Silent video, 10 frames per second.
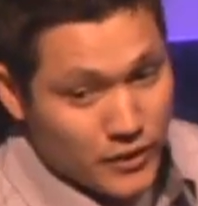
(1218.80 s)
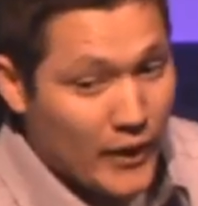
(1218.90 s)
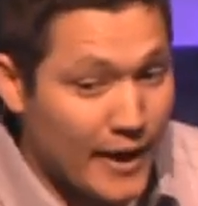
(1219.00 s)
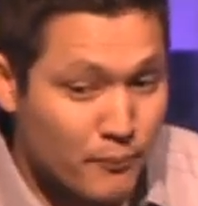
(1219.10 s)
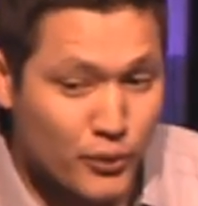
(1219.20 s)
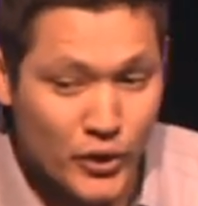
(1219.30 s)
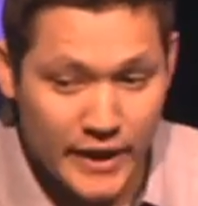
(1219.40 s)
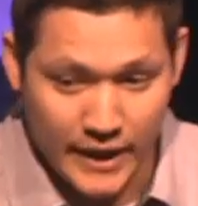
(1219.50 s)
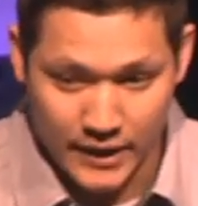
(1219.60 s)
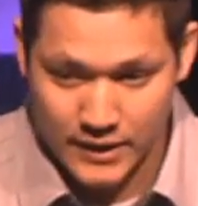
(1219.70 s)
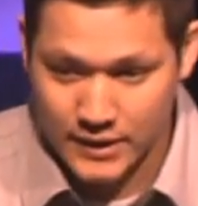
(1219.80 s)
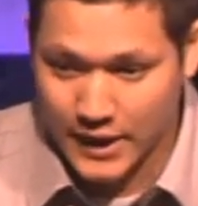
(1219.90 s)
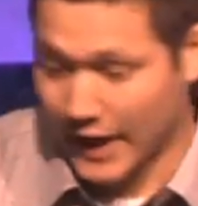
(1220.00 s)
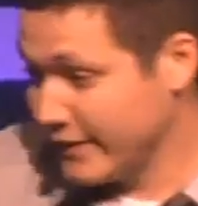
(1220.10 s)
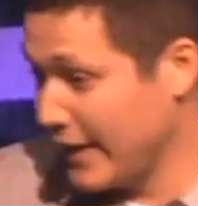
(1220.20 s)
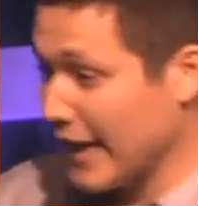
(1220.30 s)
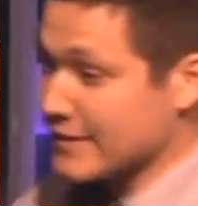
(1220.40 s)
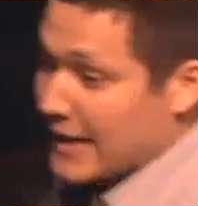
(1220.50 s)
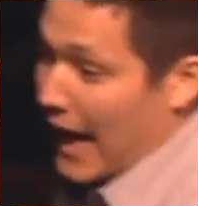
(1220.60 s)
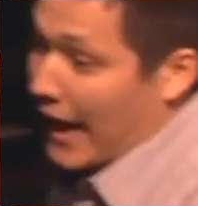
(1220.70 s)
Grand Prix. And the
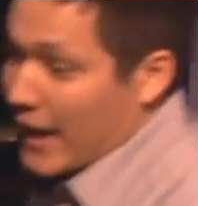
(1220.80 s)
next guy,